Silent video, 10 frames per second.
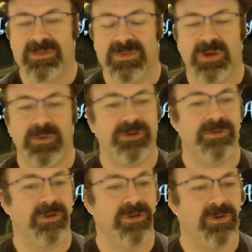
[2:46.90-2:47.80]
Going to
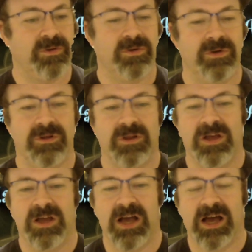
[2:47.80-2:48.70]
a local
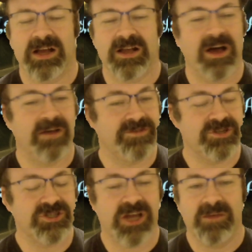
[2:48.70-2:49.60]
coffee
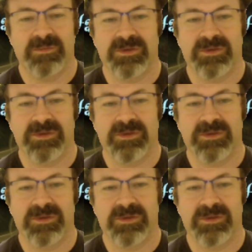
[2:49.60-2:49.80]
shop,